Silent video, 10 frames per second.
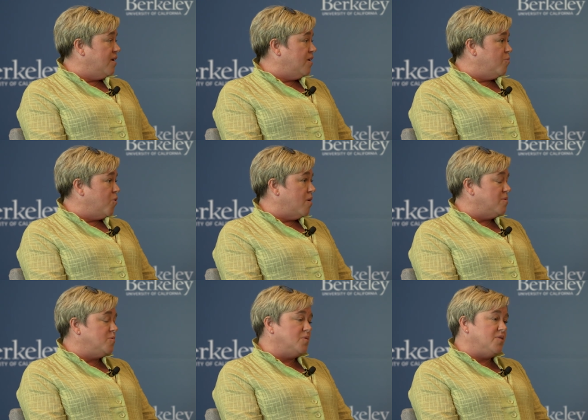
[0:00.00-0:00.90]
uh,
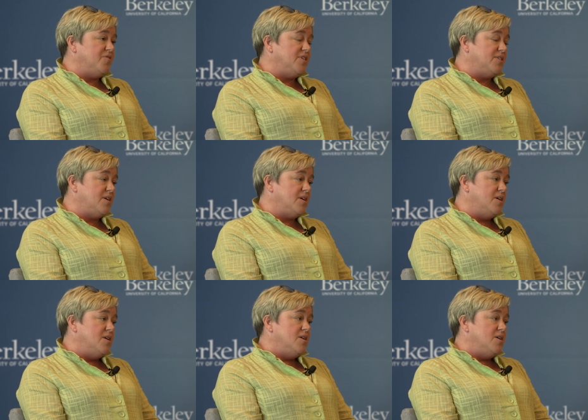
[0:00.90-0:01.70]
problems with their visa.